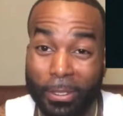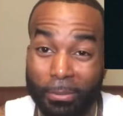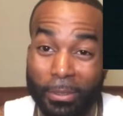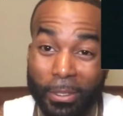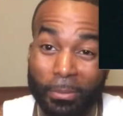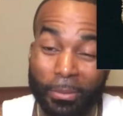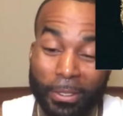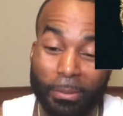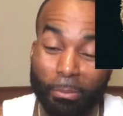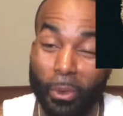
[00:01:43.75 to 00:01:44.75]
some some
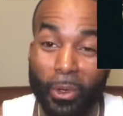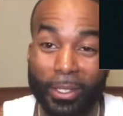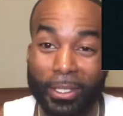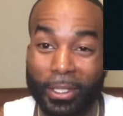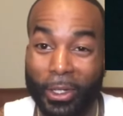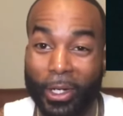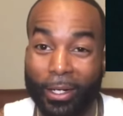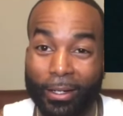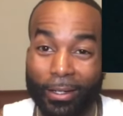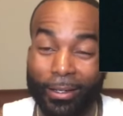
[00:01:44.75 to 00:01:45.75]
some bars in there.